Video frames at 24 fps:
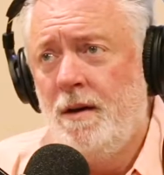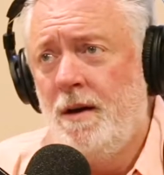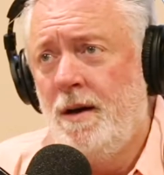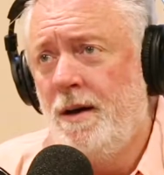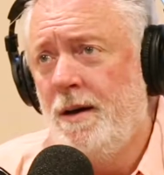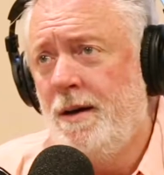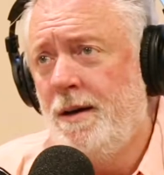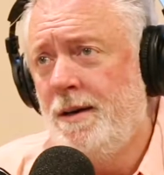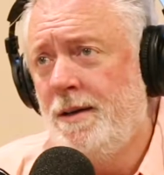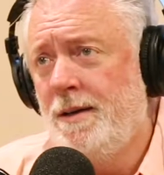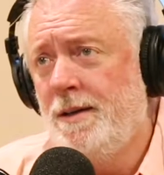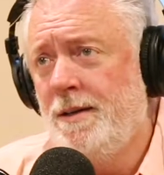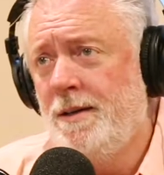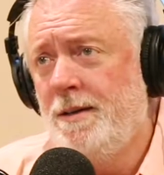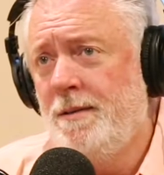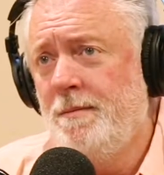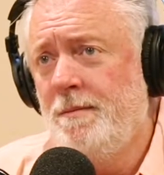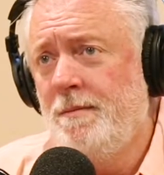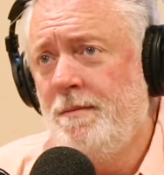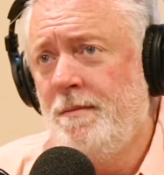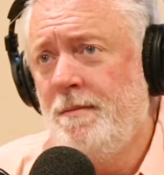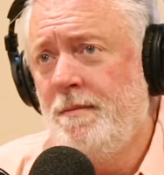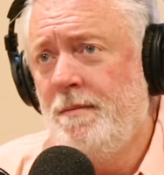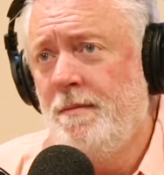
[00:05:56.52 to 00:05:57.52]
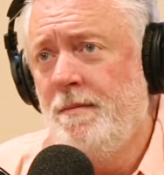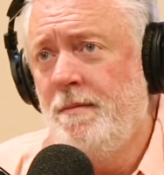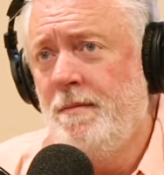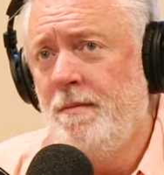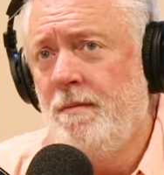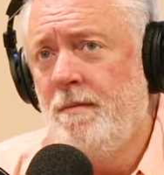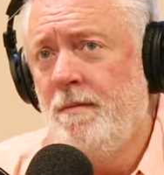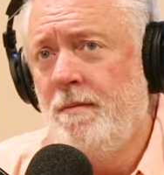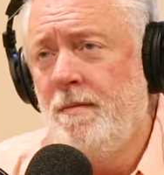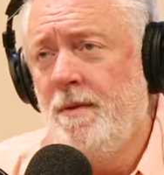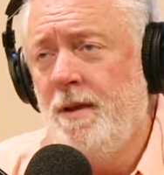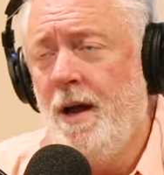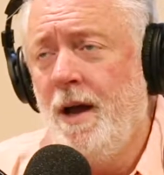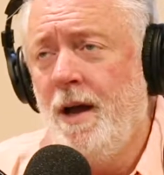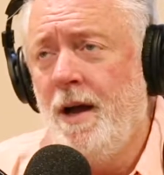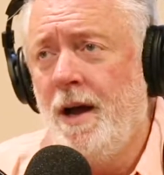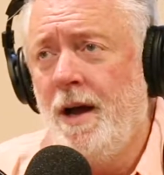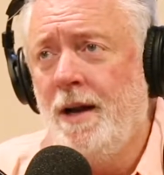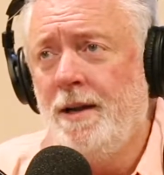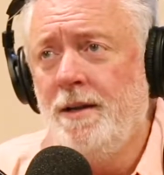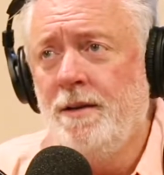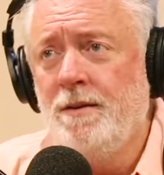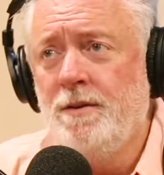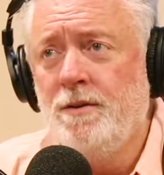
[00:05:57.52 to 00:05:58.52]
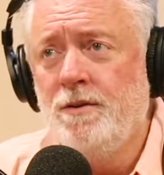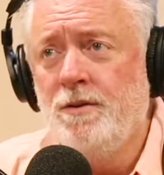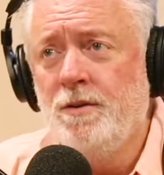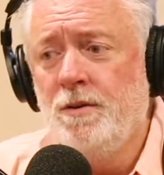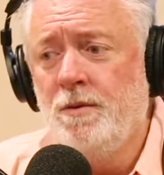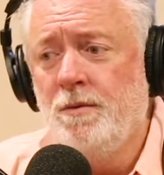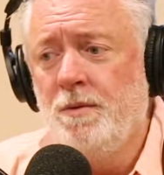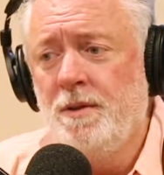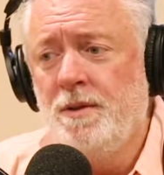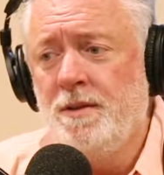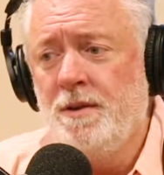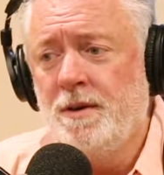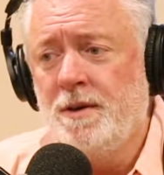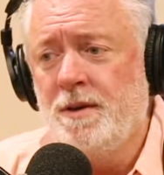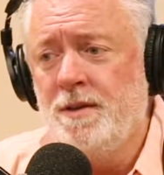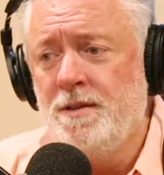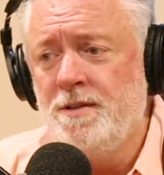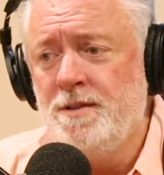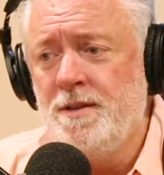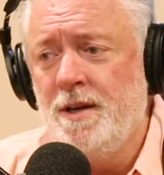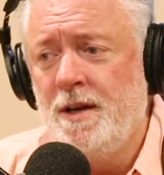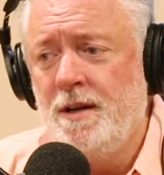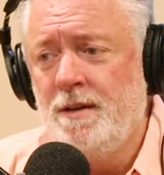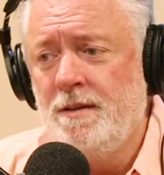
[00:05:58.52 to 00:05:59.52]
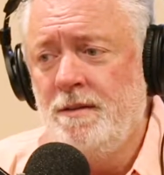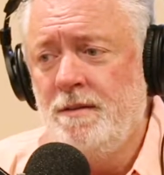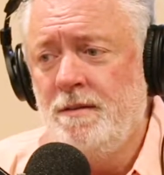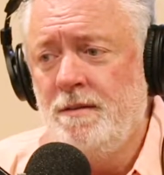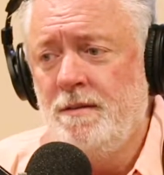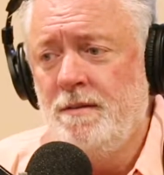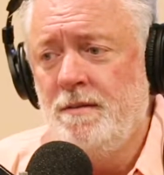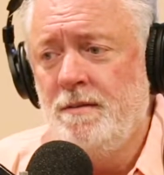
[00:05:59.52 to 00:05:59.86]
Yeah, I didn't do it with their consent.